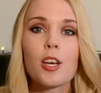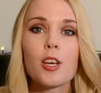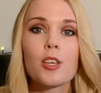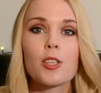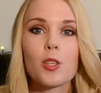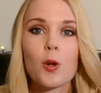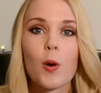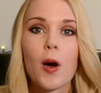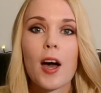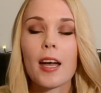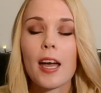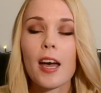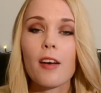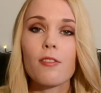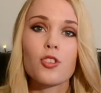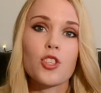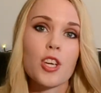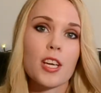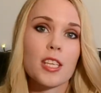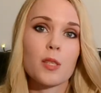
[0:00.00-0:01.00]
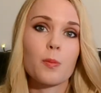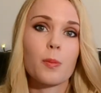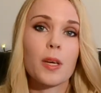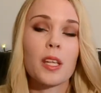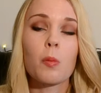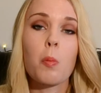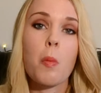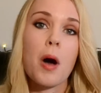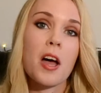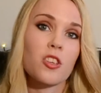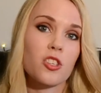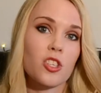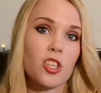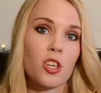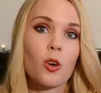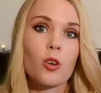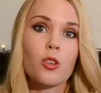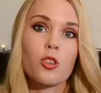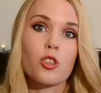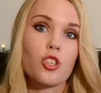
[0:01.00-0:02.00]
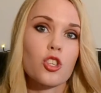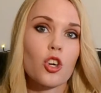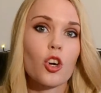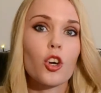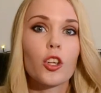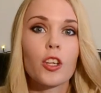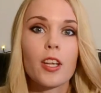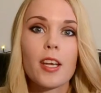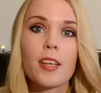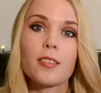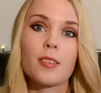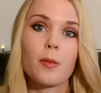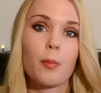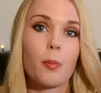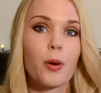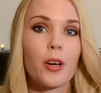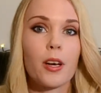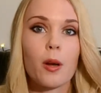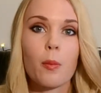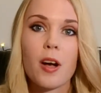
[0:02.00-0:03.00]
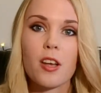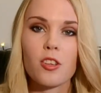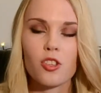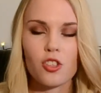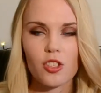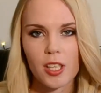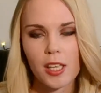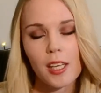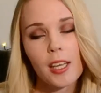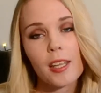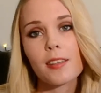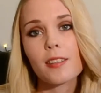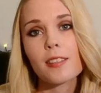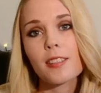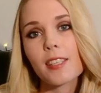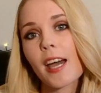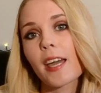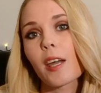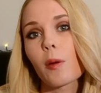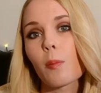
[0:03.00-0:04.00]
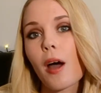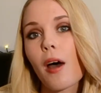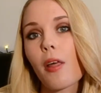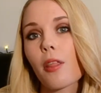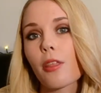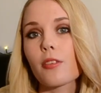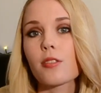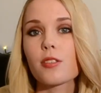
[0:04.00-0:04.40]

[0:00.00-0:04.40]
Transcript: So I have just been munching on chocolate pretty much the entire month.